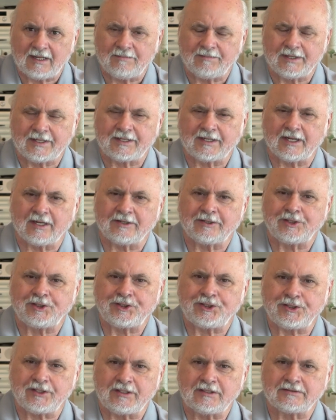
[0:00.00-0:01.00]
because
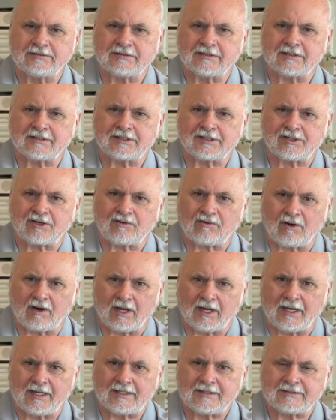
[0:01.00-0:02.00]
Jesus
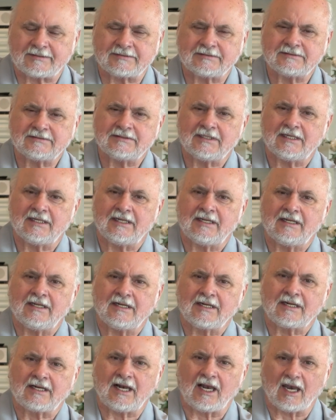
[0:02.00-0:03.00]
Christ
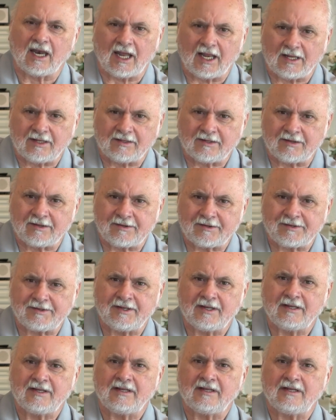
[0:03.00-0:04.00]

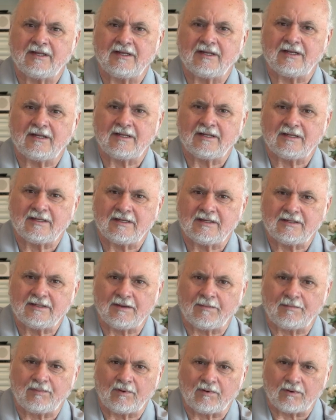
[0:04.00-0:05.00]
cleansed
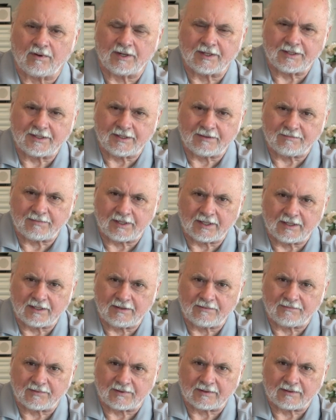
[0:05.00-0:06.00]
the born-again
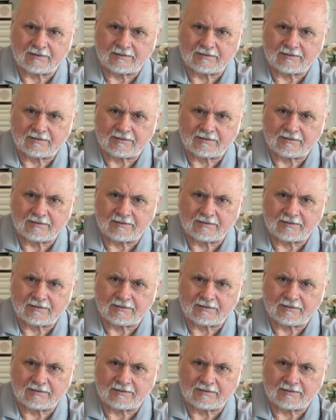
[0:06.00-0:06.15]
believer.